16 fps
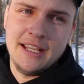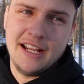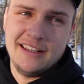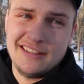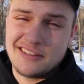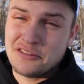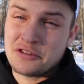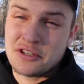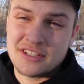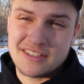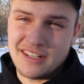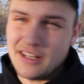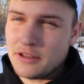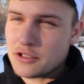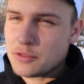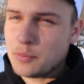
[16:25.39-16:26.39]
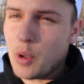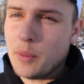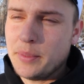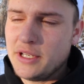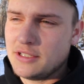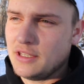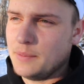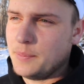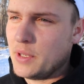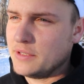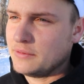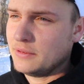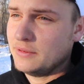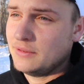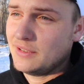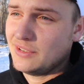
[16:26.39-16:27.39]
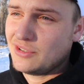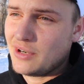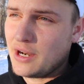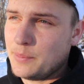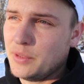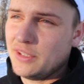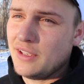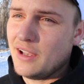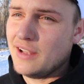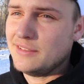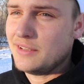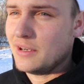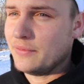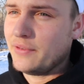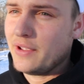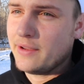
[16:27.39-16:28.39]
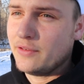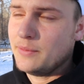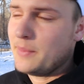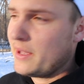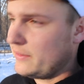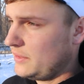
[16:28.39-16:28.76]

And this is just another small piece of the puzzle to try to put the odds in our favor,